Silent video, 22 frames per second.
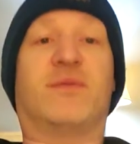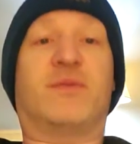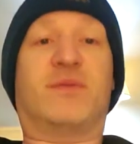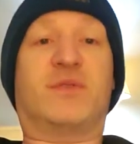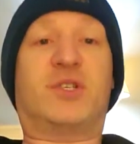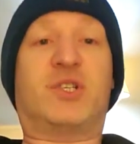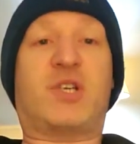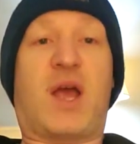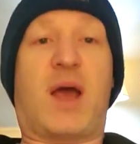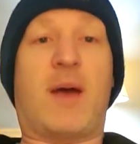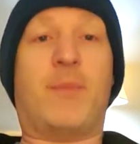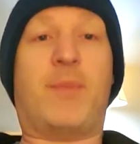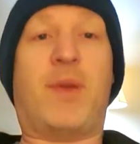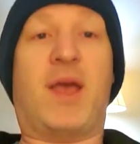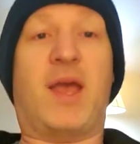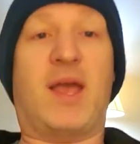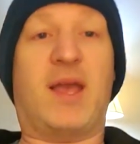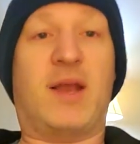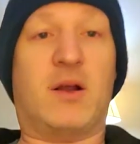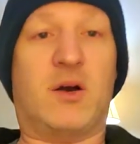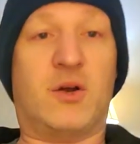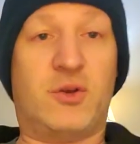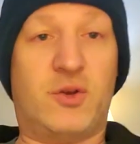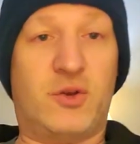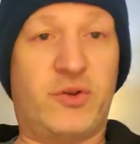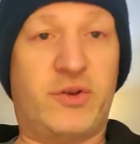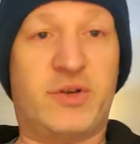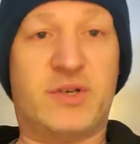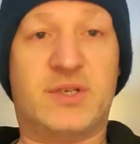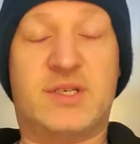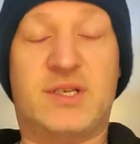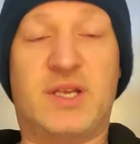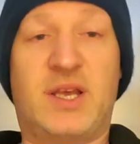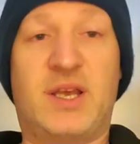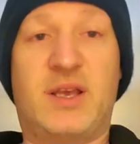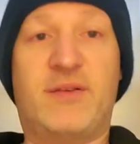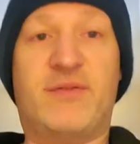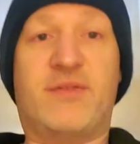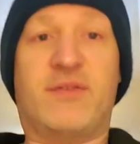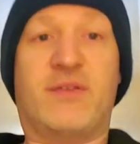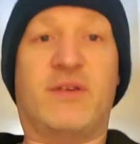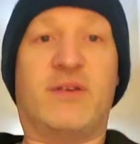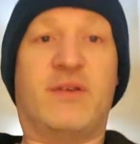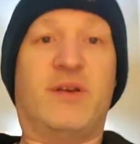champagne on New Year's
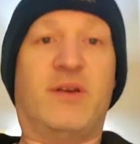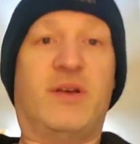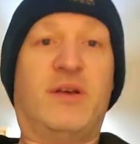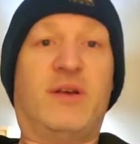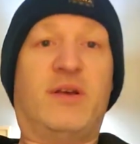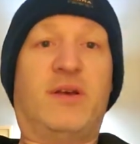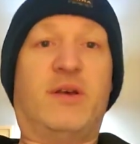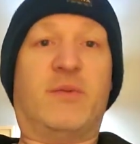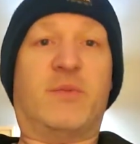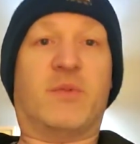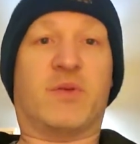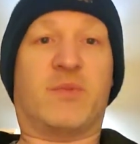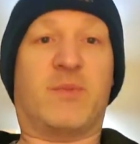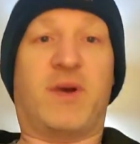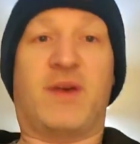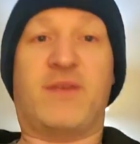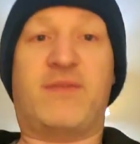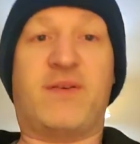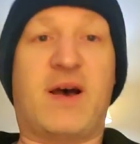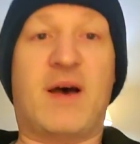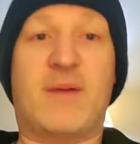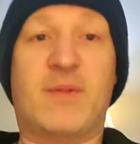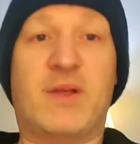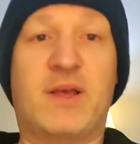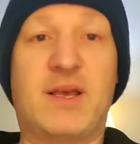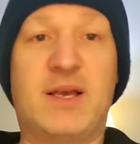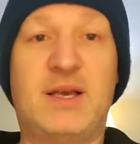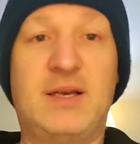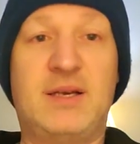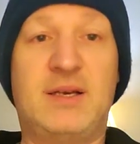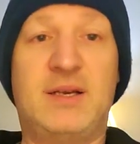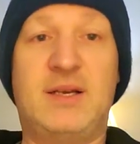Eve with my family,